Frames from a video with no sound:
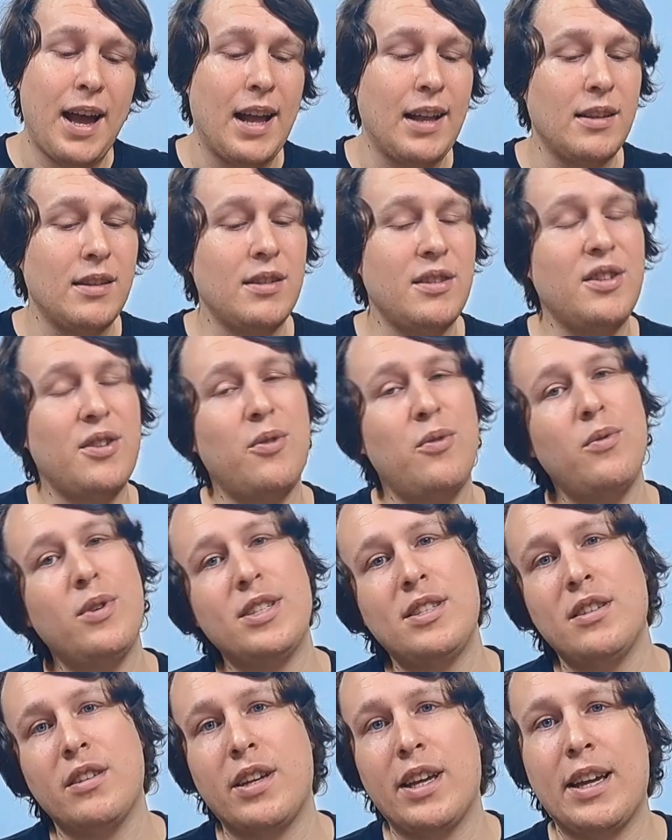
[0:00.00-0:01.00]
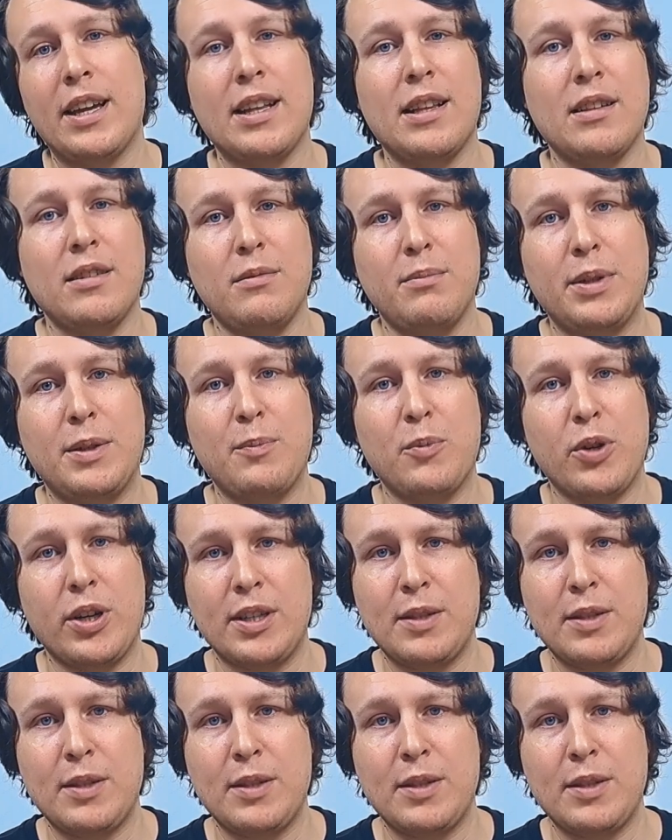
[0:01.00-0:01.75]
and you're always looking at a little bit more